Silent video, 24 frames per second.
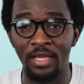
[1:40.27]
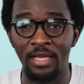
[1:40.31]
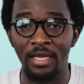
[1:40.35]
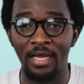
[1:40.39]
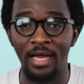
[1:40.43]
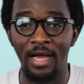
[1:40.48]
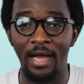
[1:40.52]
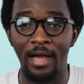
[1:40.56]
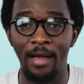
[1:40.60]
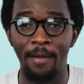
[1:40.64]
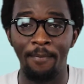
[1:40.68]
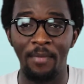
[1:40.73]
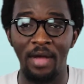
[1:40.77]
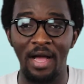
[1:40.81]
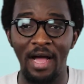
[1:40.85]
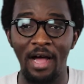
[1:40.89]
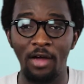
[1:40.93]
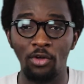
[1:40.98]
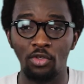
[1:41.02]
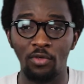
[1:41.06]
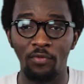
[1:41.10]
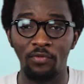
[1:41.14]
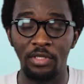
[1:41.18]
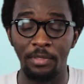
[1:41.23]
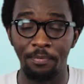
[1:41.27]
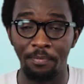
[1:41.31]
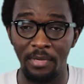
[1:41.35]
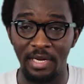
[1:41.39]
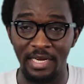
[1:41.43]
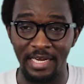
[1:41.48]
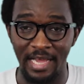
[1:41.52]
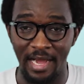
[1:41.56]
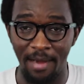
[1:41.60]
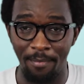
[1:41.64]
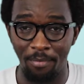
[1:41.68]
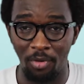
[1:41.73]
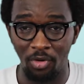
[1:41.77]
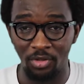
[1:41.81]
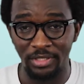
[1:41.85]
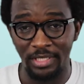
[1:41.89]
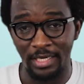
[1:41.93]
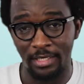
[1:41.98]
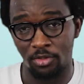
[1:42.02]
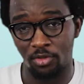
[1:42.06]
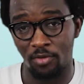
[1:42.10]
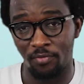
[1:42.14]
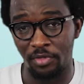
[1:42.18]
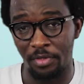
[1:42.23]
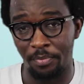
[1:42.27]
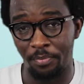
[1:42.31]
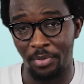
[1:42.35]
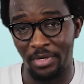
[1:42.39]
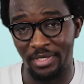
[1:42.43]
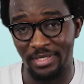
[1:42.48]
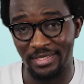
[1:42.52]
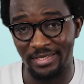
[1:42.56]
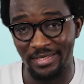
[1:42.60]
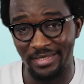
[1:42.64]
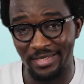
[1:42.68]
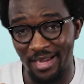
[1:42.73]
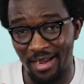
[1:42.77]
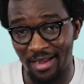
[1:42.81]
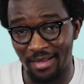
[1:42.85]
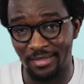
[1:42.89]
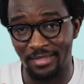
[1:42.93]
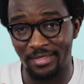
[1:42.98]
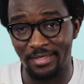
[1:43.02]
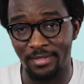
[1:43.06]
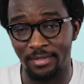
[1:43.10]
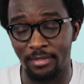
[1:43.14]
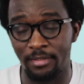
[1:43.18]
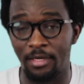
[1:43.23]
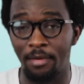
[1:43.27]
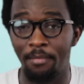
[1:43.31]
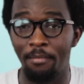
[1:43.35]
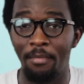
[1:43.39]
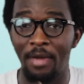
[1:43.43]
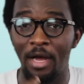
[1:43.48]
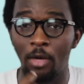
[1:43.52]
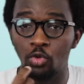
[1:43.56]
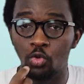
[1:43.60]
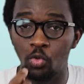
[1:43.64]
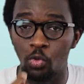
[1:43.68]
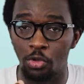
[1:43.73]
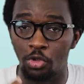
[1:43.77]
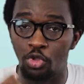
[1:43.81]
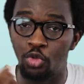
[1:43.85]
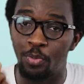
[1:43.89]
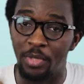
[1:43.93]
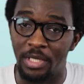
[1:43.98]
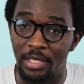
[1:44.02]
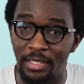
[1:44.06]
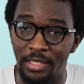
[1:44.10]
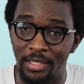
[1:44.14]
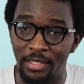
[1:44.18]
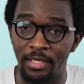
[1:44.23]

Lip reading: out of the abundance of the person's heart, the mouth will speak.